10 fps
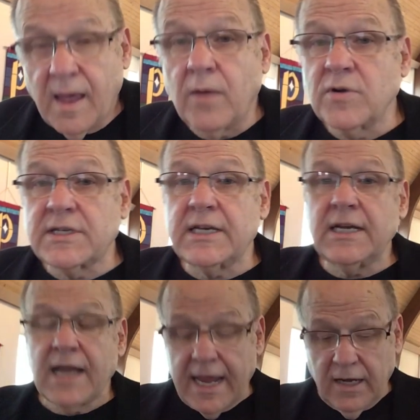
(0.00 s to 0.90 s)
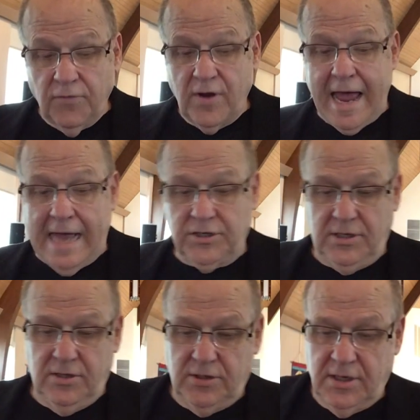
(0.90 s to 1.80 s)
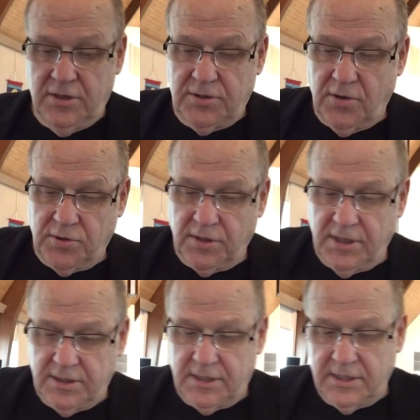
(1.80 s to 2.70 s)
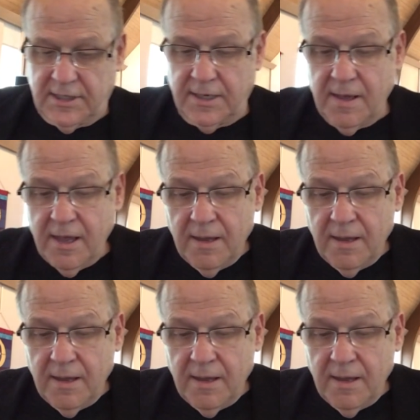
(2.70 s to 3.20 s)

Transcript: And we're seeing negative reactions to the social distancing.